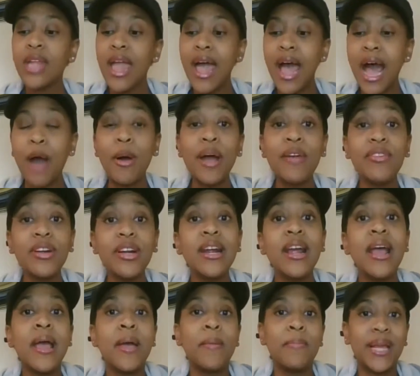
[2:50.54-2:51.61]
However,
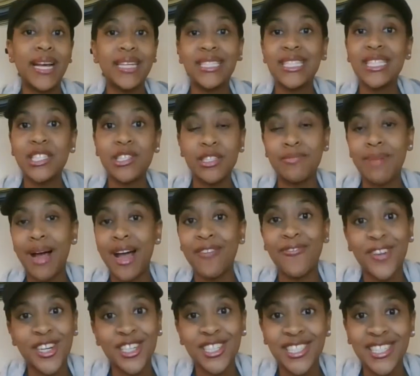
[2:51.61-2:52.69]
because this was my
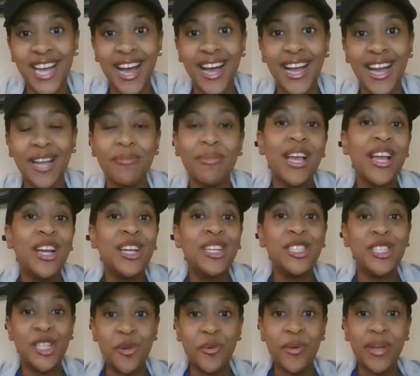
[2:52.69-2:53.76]
first time
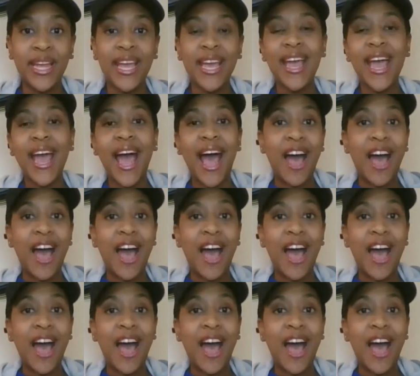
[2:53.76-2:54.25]
doing it,